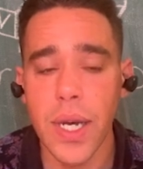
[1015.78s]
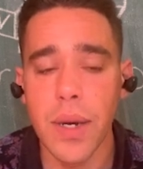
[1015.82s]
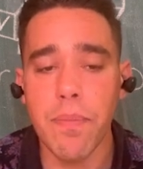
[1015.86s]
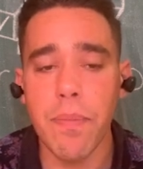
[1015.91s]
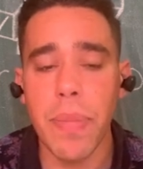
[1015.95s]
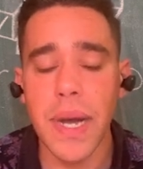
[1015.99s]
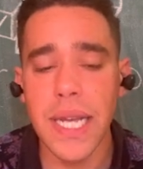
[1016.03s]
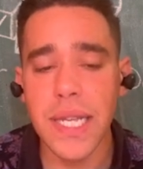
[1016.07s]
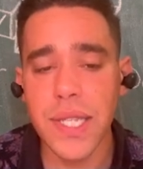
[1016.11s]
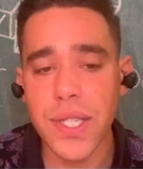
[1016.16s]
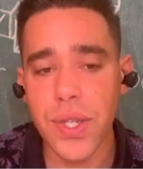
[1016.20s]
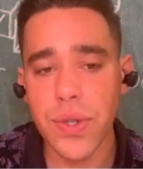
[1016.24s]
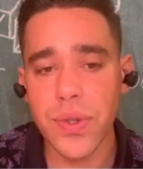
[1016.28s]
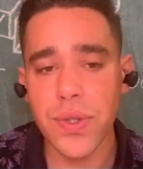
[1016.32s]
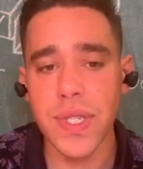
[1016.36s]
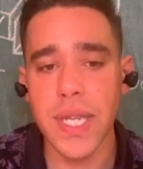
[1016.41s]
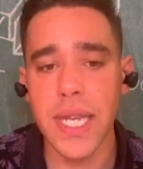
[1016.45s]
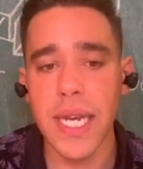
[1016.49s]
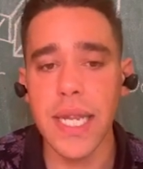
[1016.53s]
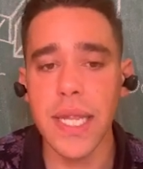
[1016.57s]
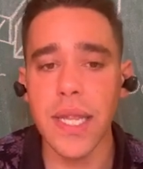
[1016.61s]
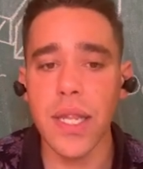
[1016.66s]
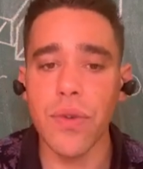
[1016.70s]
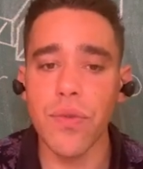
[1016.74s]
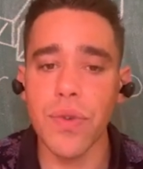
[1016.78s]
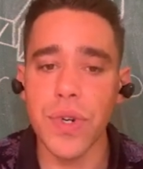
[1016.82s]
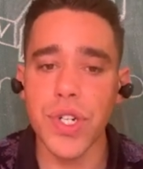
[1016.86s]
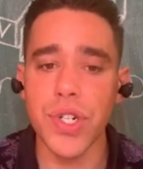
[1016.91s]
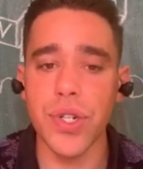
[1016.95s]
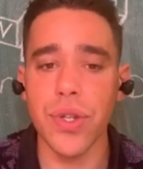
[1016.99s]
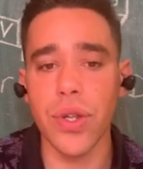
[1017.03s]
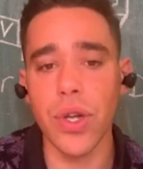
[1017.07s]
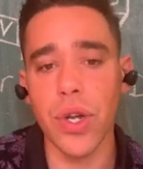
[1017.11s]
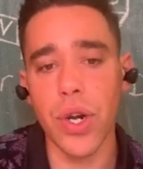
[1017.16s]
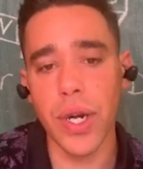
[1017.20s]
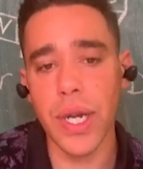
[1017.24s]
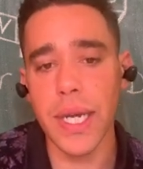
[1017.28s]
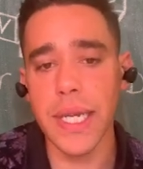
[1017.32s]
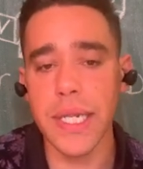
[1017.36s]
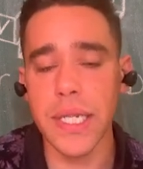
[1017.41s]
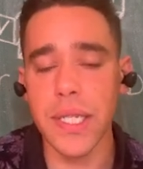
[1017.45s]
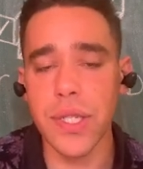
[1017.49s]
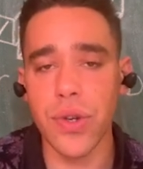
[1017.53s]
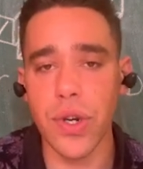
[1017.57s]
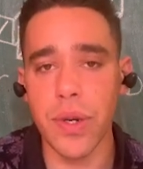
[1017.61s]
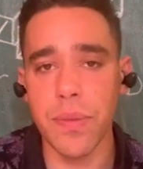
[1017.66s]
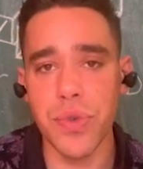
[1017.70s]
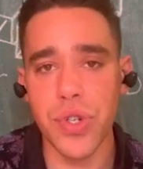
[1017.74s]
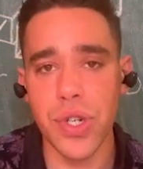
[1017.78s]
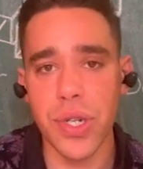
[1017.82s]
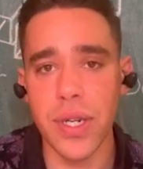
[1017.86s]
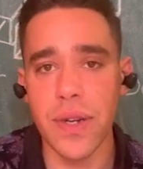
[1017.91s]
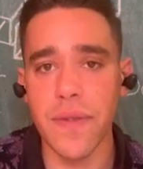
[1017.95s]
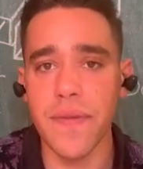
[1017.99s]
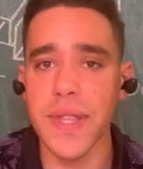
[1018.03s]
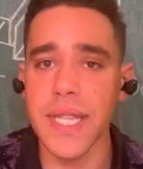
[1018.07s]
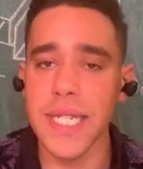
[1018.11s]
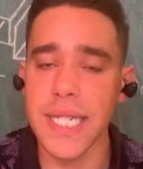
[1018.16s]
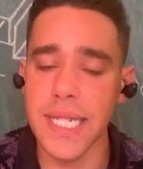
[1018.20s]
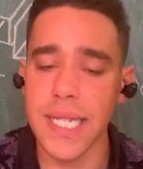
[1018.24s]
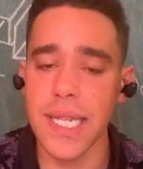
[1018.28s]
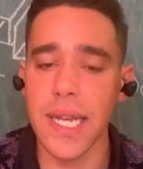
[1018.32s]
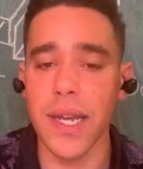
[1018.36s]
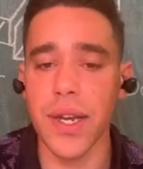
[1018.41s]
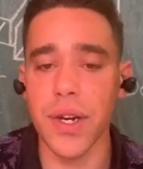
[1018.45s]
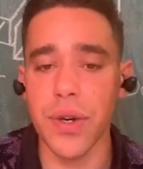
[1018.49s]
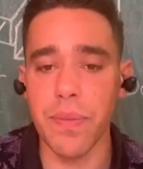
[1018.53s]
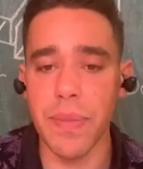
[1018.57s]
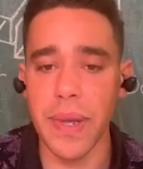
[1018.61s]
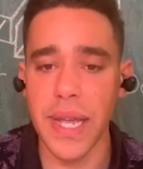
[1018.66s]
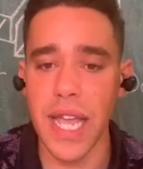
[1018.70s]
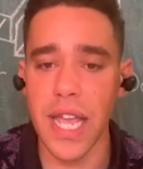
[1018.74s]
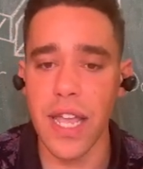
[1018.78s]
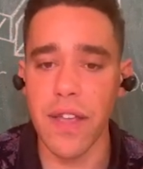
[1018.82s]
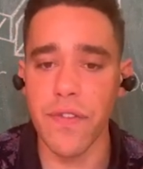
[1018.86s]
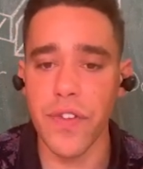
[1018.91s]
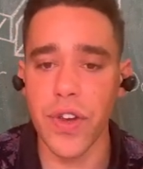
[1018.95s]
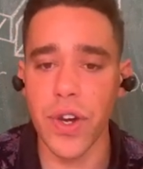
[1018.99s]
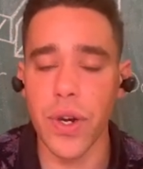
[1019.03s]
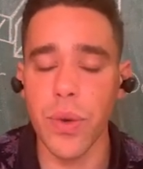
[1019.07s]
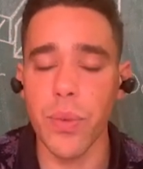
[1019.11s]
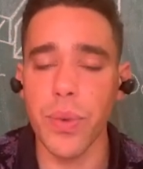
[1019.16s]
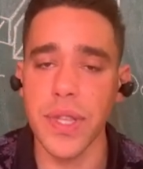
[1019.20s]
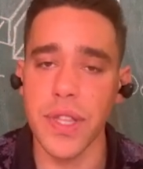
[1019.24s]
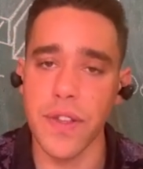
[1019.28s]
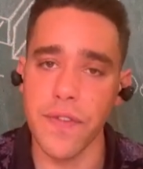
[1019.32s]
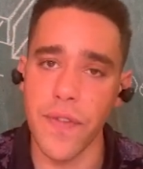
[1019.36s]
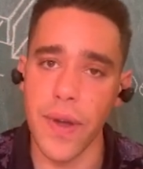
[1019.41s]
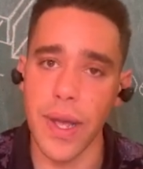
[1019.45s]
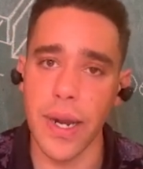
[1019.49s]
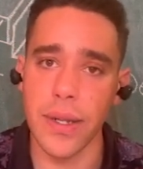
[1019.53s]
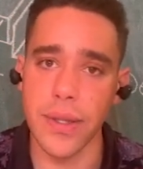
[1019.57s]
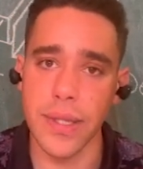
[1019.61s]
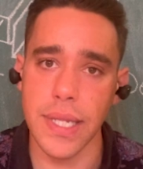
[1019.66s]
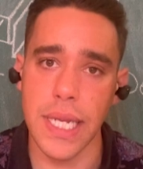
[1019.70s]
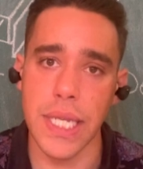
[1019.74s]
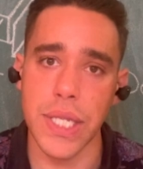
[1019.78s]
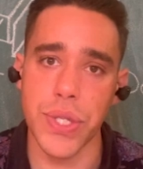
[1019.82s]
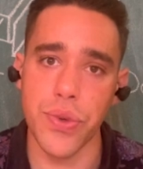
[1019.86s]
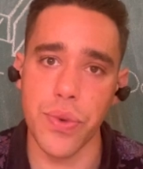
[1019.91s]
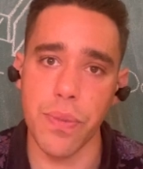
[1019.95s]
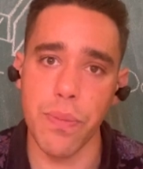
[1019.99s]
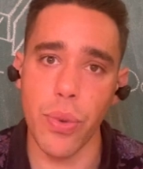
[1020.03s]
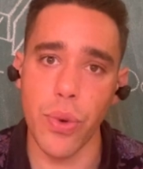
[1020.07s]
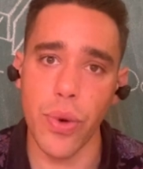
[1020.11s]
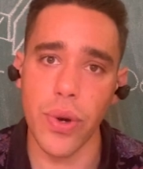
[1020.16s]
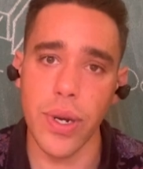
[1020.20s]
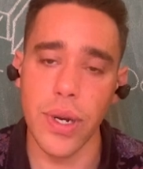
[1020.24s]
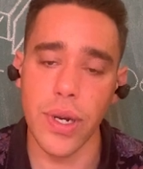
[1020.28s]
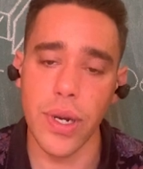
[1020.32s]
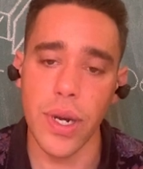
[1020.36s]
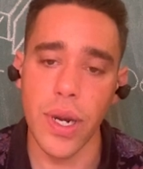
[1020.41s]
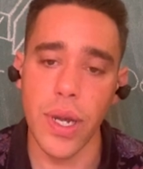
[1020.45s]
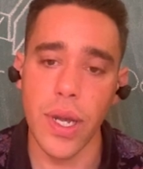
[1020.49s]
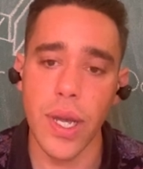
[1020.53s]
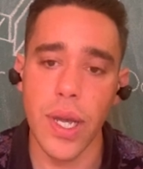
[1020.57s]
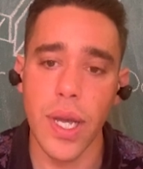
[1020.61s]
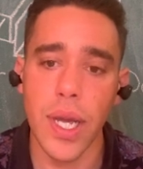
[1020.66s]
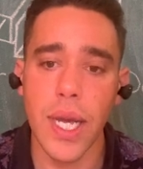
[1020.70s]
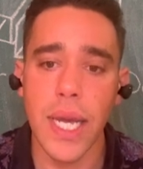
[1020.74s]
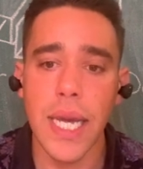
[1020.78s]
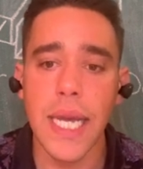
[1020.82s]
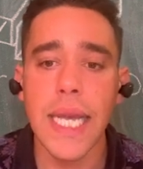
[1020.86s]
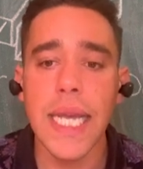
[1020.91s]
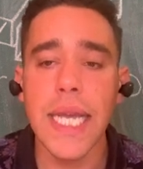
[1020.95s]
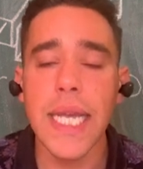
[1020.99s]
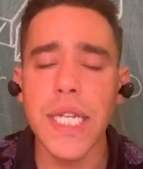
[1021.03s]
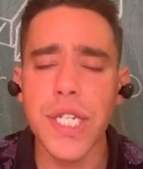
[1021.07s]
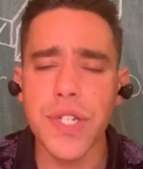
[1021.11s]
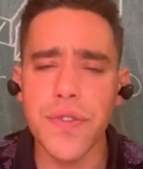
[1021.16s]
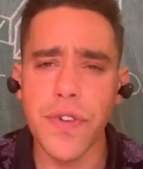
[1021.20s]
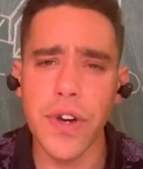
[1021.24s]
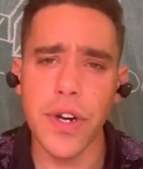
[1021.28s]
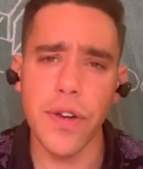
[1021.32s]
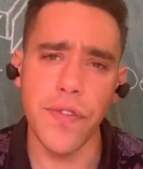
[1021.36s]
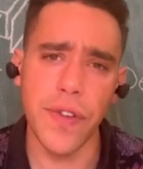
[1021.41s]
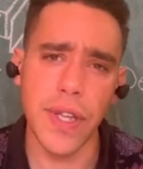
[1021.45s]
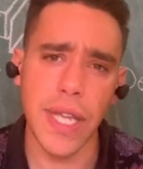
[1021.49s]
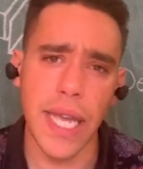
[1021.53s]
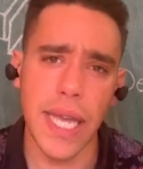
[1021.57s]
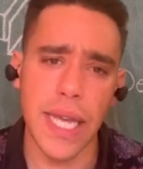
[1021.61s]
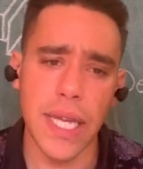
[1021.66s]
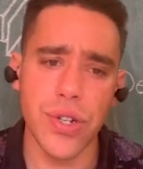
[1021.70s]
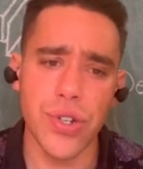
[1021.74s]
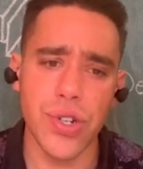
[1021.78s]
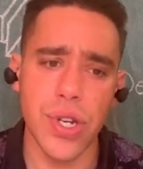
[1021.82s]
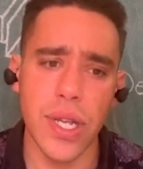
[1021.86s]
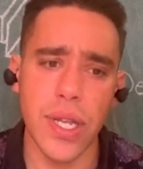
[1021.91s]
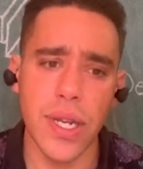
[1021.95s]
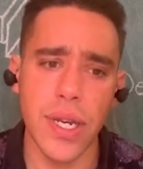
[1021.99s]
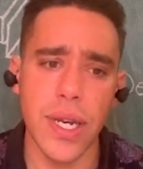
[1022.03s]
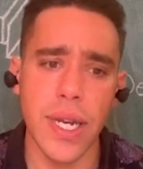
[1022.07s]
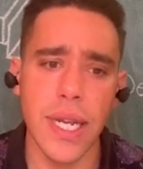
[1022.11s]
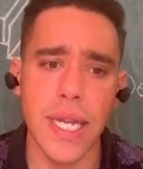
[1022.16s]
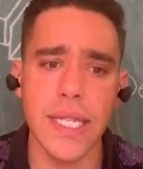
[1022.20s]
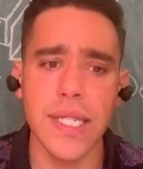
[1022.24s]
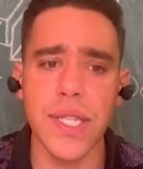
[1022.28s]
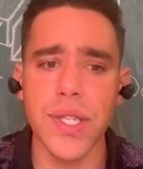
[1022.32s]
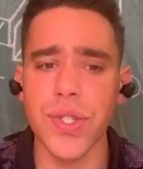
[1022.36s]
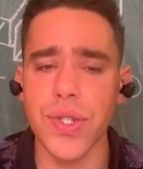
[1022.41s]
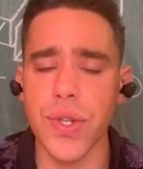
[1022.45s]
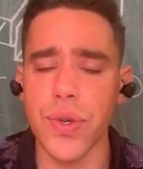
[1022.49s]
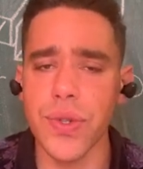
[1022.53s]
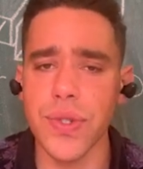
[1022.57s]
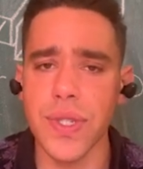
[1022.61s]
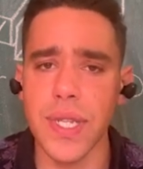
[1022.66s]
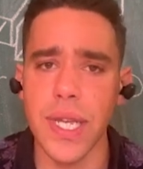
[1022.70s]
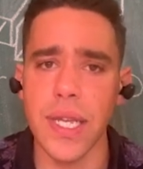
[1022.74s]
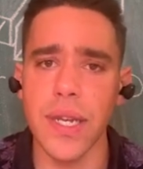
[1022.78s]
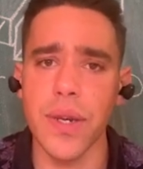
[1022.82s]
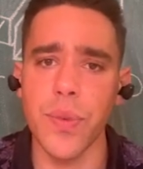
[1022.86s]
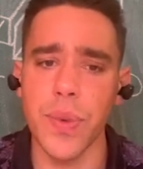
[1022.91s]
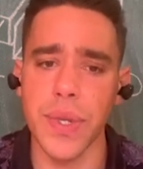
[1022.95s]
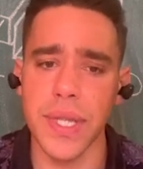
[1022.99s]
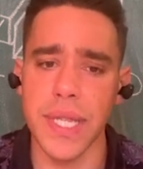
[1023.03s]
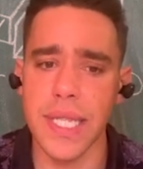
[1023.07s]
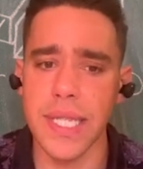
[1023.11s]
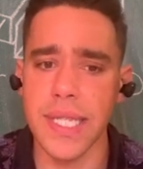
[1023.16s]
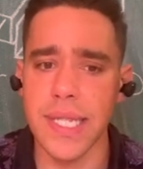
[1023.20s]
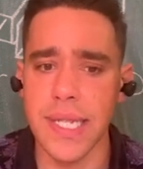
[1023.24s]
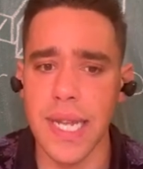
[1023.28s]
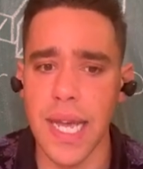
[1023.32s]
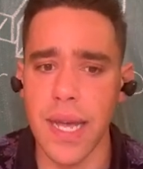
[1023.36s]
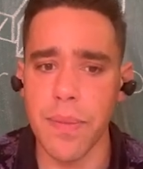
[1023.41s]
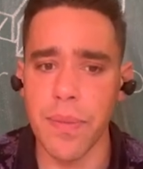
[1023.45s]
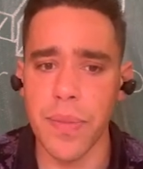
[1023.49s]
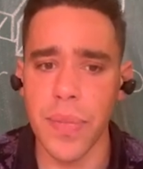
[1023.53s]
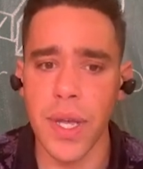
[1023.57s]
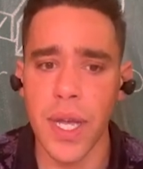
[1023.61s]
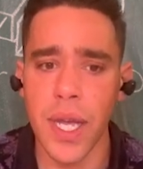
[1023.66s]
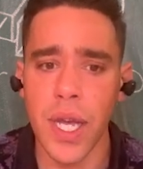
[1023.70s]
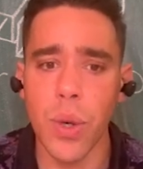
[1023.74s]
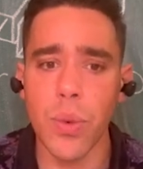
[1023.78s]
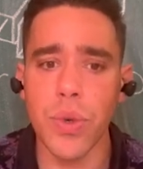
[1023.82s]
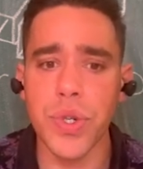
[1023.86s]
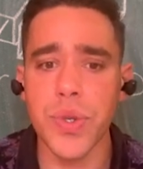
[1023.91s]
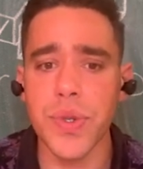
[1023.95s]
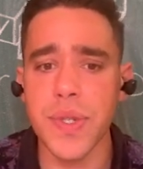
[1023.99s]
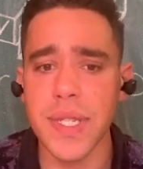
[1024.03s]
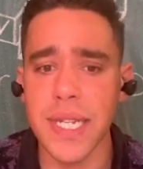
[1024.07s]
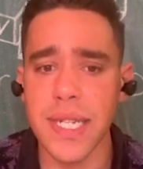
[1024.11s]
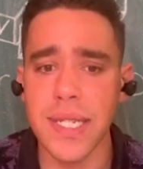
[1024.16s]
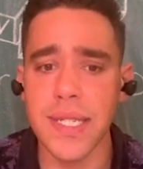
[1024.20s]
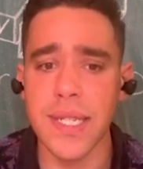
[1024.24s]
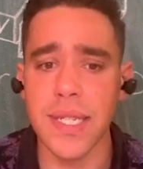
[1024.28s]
By associating the original Gherkin description of the desired behavior with the final test report, each verification is associated with the step which was